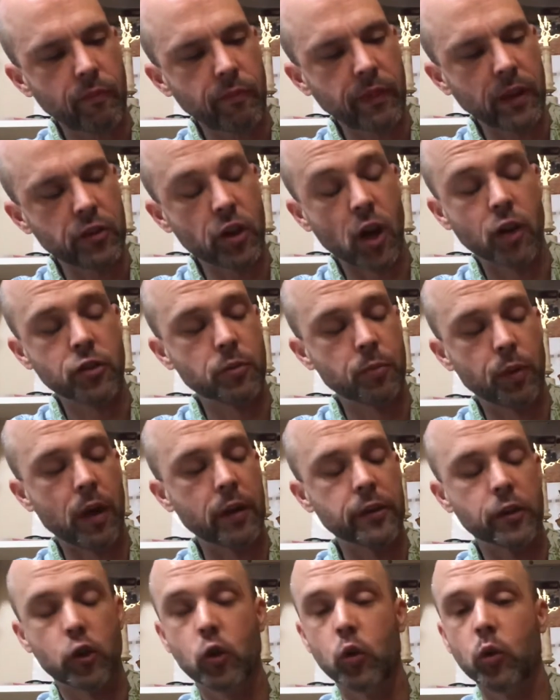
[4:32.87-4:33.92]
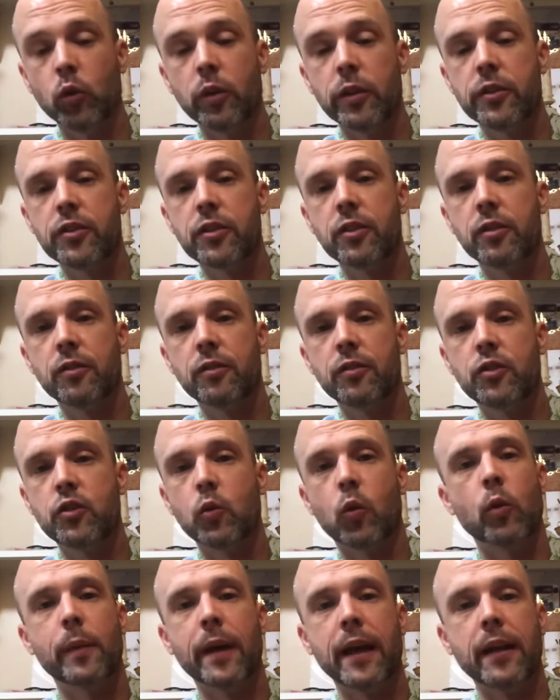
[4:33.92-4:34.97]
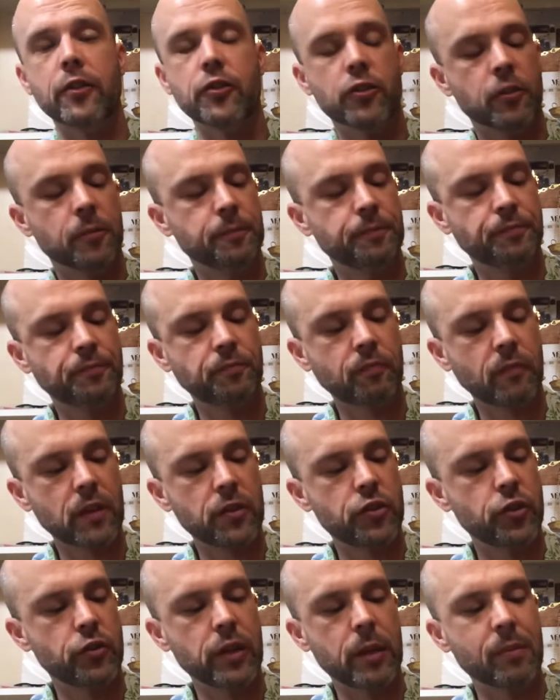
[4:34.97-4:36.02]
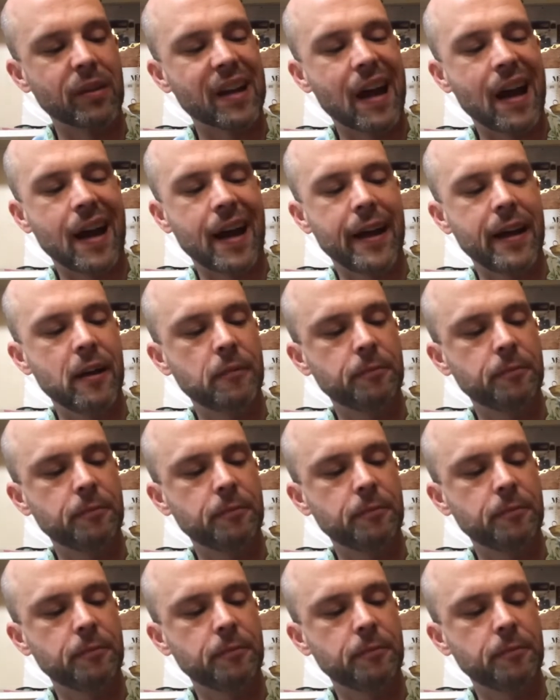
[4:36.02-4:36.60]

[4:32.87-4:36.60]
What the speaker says: talked to probably the coolest store manager, a student named Guy.